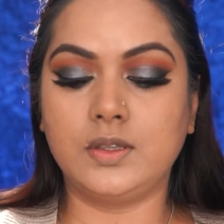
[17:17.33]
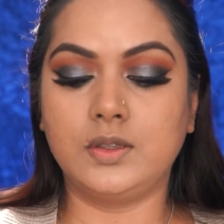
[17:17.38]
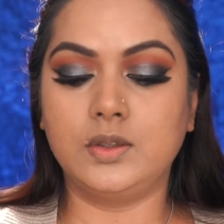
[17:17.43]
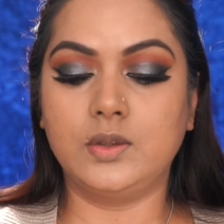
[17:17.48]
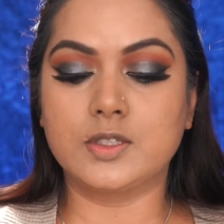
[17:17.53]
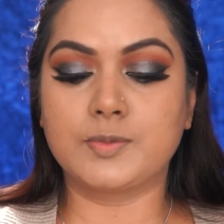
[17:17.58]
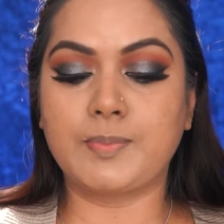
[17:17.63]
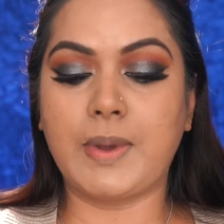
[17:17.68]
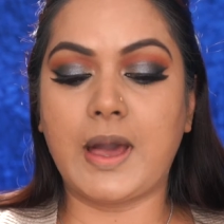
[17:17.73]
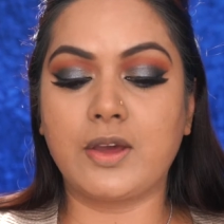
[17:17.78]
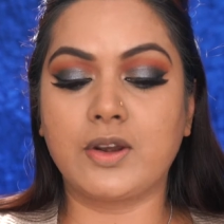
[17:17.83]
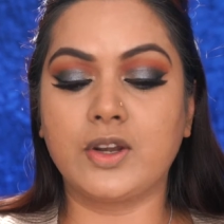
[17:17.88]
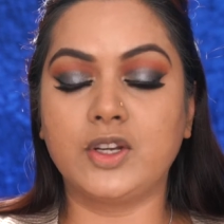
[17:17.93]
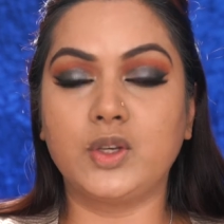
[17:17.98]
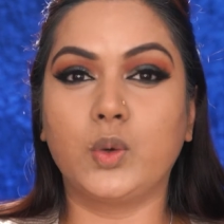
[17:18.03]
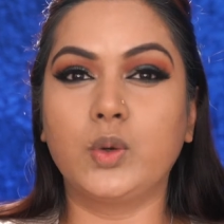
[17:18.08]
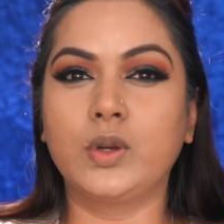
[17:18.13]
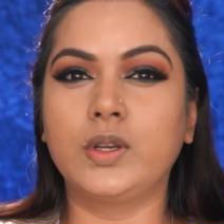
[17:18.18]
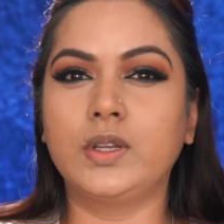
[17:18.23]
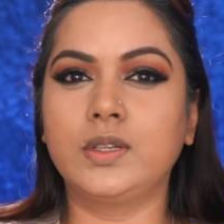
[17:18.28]
those powder
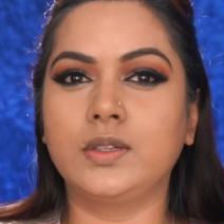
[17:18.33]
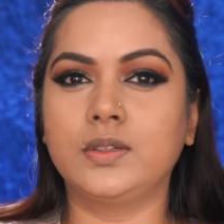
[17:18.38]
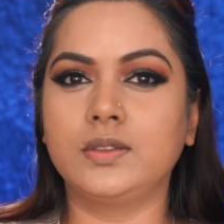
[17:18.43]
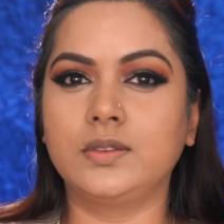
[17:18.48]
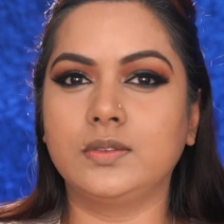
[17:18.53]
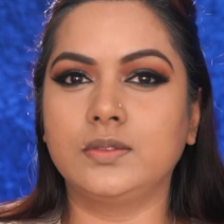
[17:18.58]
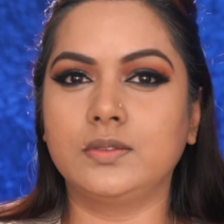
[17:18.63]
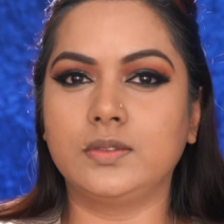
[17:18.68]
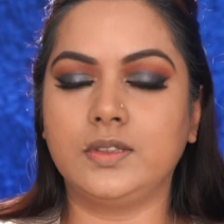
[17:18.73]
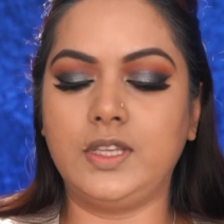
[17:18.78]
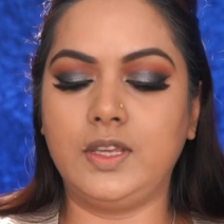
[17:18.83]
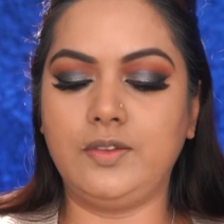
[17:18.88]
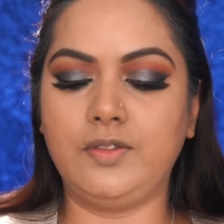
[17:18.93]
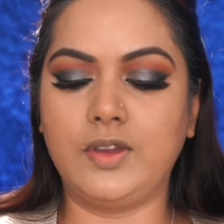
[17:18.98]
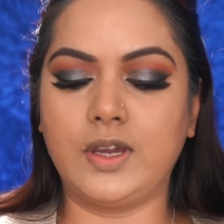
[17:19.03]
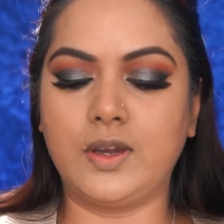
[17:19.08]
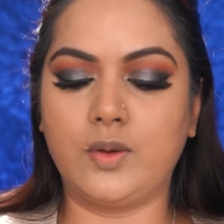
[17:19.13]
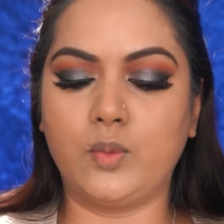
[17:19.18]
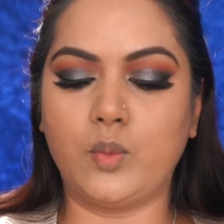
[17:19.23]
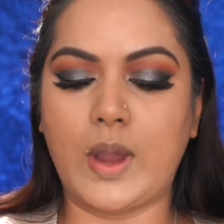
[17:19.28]
don't give you
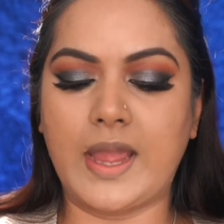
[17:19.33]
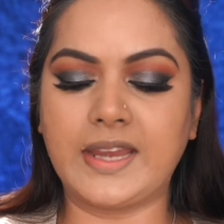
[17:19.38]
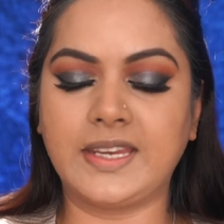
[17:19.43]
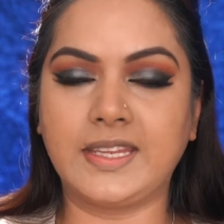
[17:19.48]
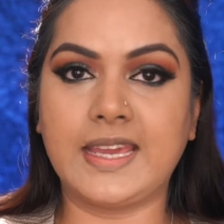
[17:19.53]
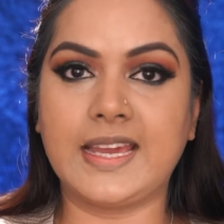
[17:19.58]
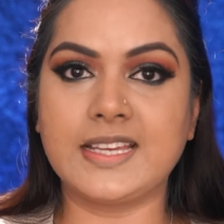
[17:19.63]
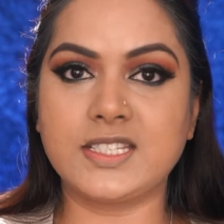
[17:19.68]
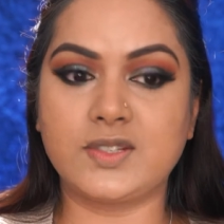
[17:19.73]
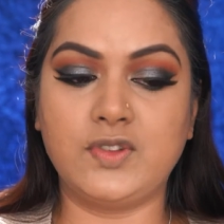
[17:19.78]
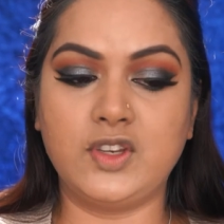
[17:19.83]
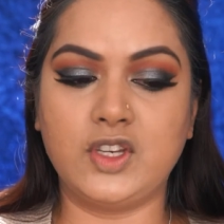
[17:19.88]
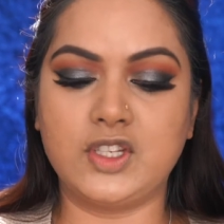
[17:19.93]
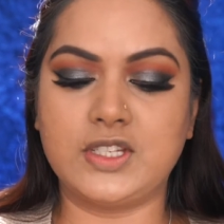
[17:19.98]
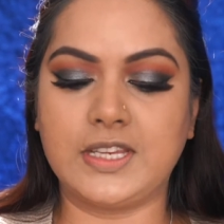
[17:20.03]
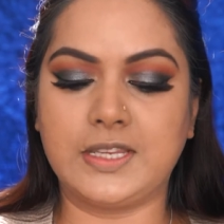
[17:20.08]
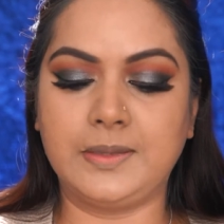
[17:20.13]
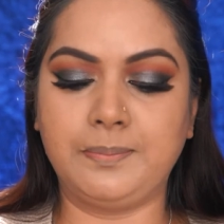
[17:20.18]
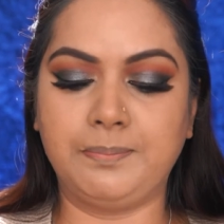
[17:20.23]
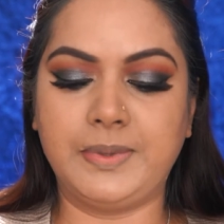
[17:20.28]
a white cast when you're
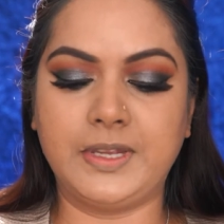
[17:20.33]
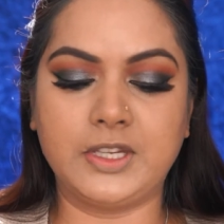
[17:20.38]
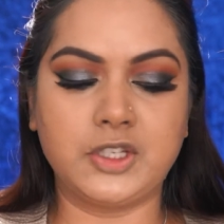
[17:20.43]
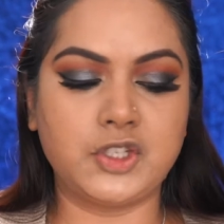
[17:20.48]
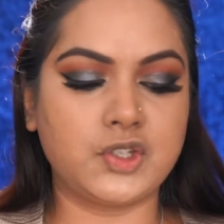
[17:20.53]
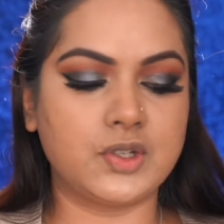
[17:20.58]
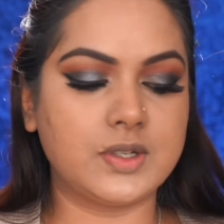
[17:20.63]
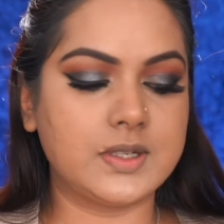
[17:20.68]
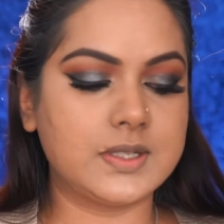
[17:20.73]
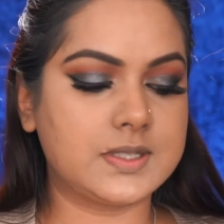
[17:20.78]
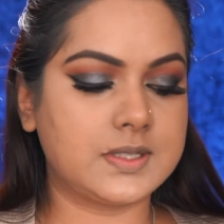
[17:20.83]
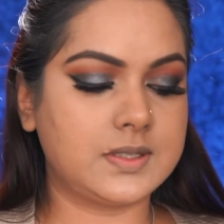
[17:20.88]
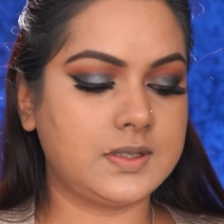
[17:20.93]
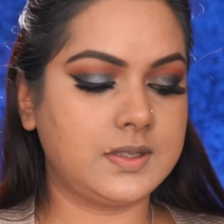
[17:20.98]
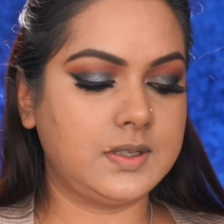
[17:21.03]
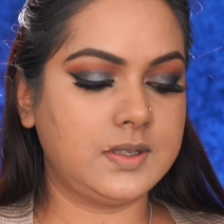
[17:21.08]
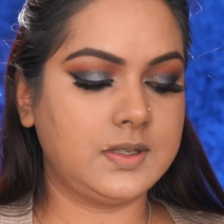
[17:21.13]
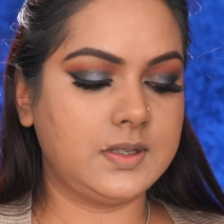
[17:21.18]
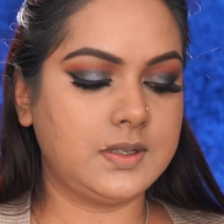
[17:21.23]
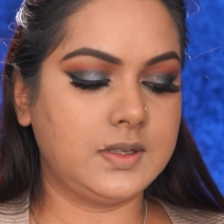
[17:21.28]
taking pictures.
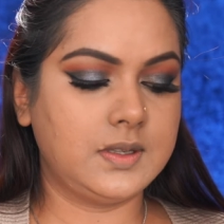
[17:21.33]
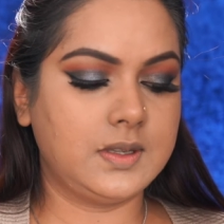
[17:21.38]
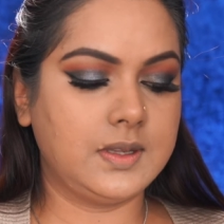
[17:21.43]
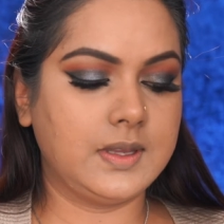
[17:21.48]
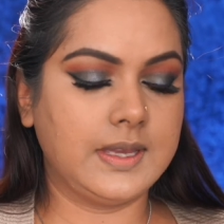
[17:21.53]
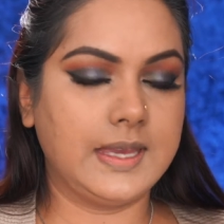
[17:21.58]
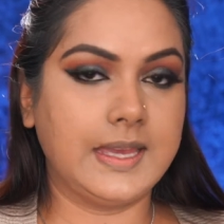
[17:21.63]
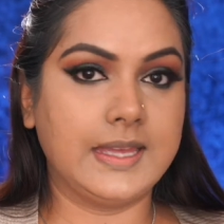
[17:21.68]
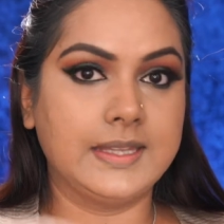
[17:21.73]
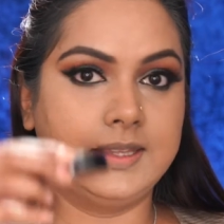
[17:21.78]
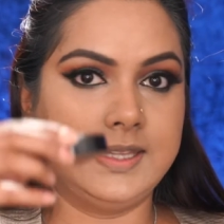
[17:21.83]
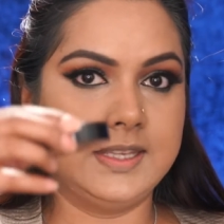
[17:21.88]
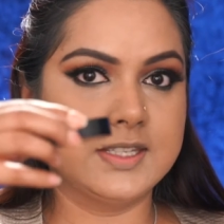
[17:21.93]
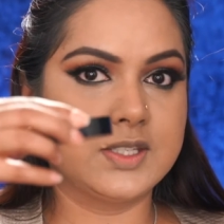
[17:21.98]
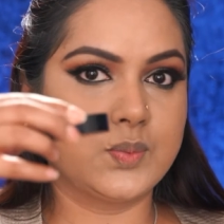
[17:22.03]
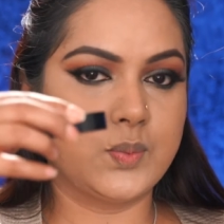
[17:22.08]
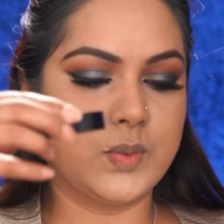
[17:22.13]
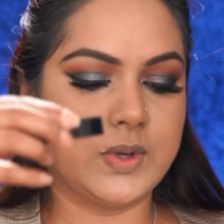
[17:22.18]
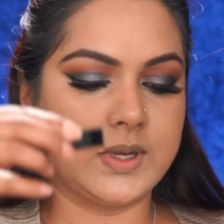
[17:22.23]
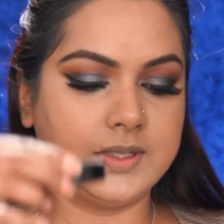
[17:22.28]
And
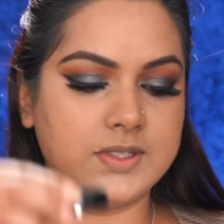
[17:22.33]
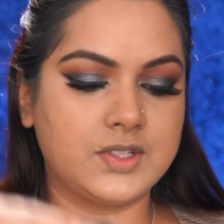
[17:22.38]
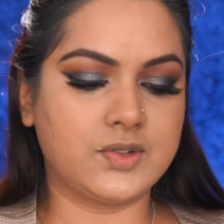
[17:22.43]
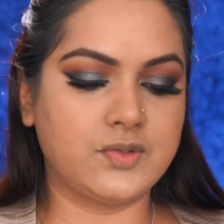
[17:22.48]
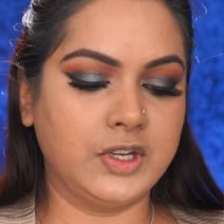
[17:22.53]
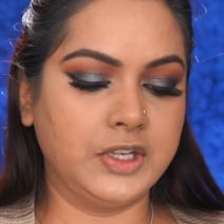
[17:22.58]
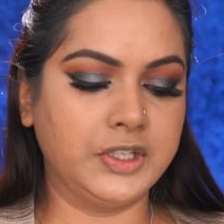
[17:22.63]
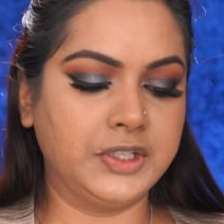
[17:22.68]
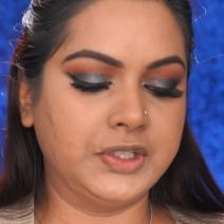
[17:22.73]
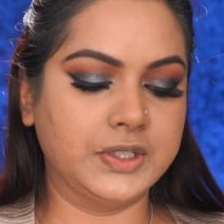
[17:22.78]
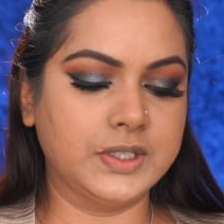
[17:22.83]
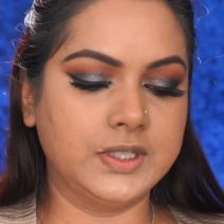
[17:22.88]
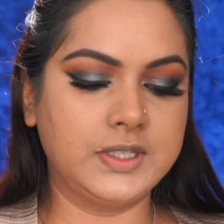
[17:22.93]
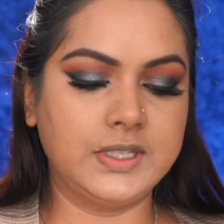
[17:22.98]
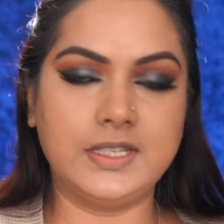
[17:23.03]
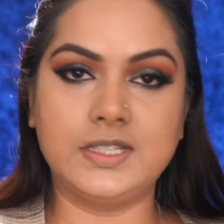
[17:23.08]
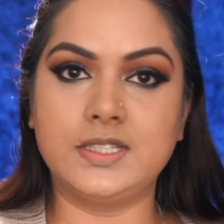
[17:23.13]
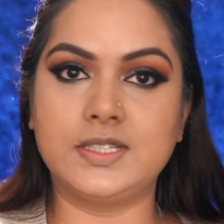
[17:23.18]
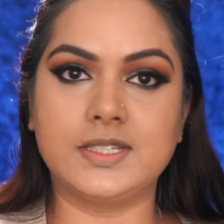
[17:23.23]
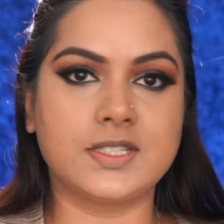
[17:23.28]
this one is really good.
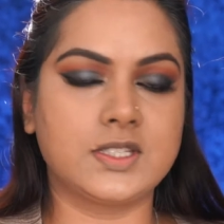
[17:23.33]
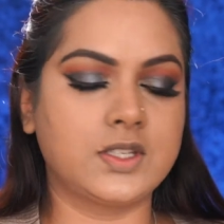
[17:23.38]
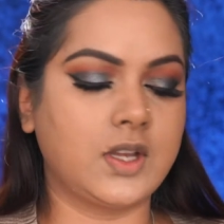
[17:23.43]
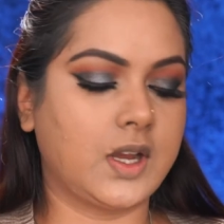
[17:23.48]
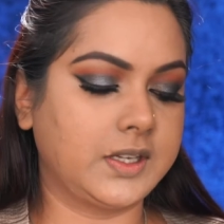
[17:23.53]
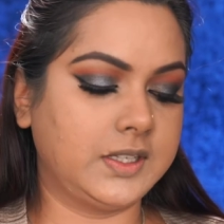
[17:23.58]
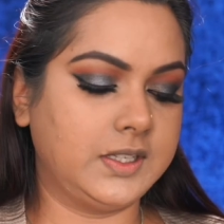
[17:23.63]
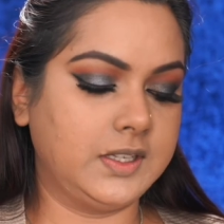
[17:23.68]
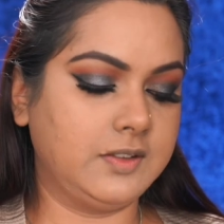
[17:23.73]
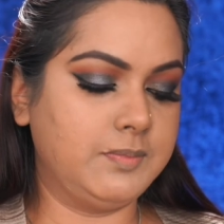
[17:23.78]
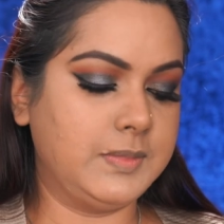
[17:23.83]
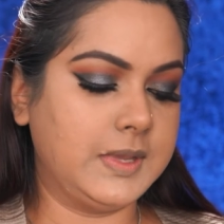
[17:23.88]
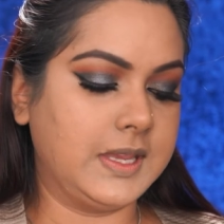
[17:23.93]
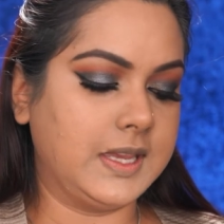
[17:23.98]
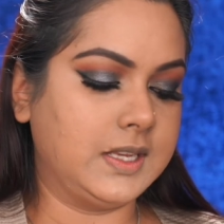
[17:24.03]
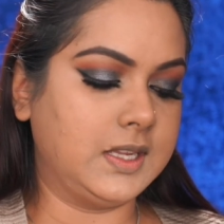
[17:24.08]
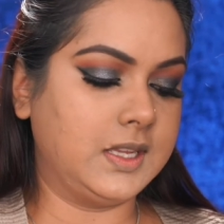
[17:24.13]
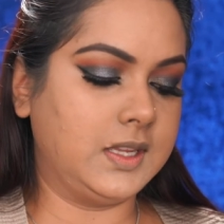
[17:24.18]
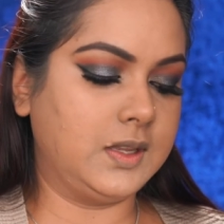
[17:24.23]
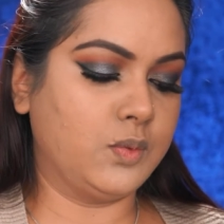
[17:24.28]
It does not give me
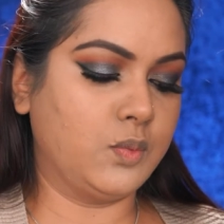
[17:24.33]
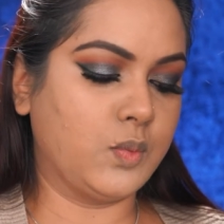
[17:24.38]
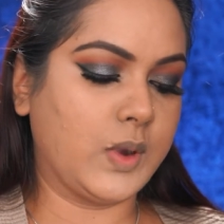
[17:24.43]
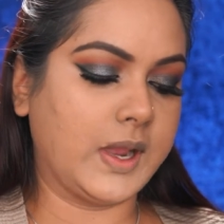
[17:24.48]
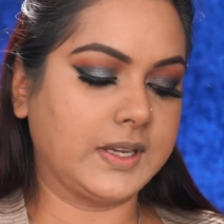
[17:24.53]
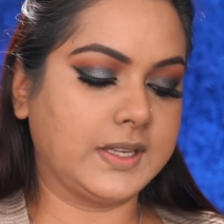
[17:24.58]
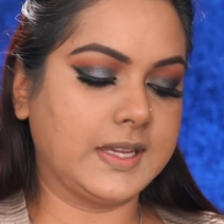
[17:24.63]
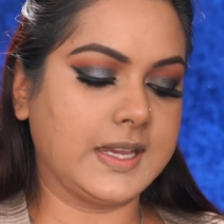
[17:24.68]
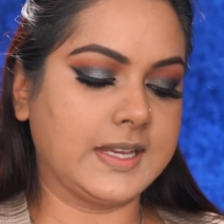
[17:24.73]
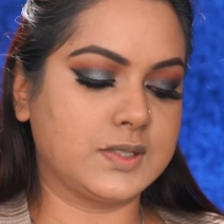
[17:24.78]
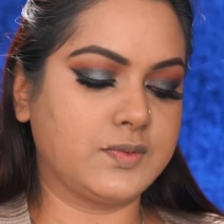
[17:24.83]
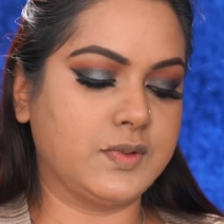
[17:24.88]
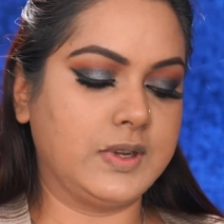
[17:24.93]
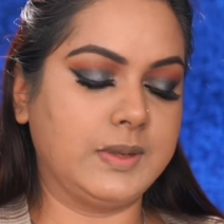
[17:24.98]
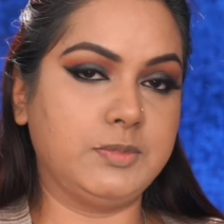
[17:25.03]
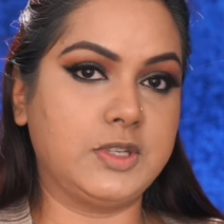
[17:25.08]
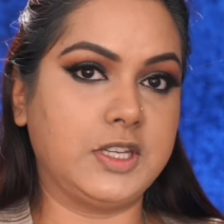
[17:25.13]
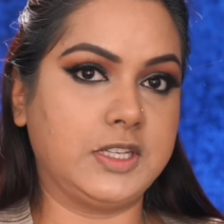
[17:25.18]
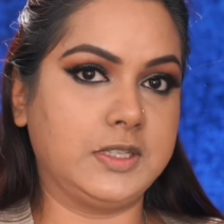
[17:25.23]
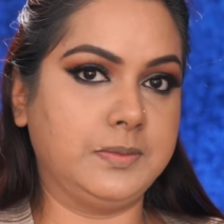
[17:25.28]
any white cast when
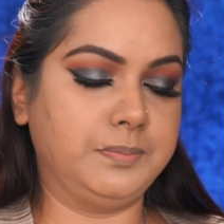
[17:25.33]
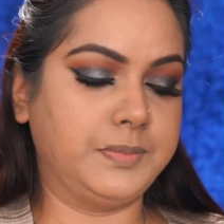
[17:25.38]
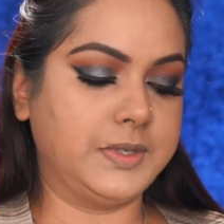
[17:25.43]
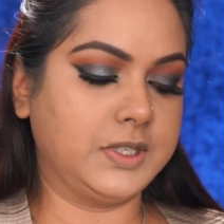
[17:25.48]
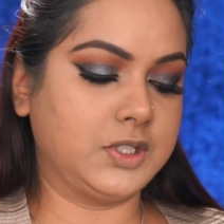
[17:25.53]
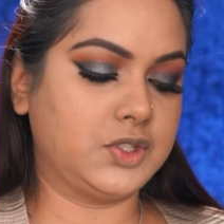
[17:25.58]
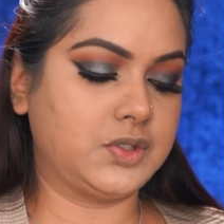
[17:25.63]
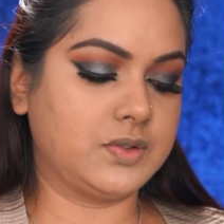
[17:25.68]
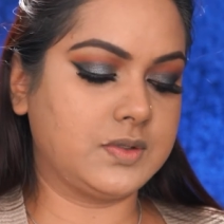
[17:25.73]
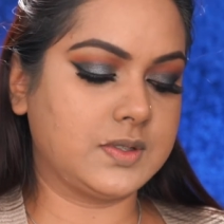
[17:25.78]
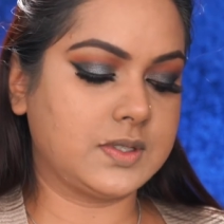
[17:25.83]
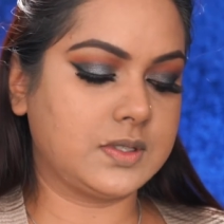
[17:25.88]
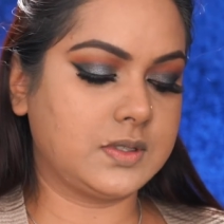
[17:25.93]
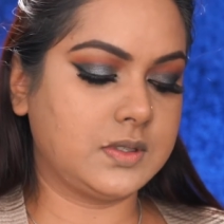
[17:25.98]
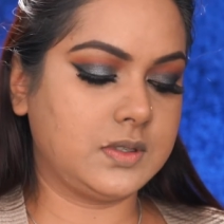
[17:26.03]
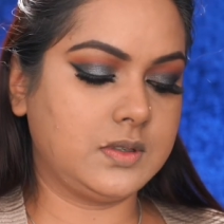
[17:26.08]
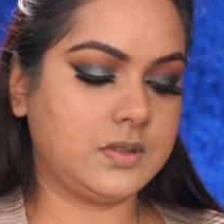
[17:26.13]
I'm taking pictures.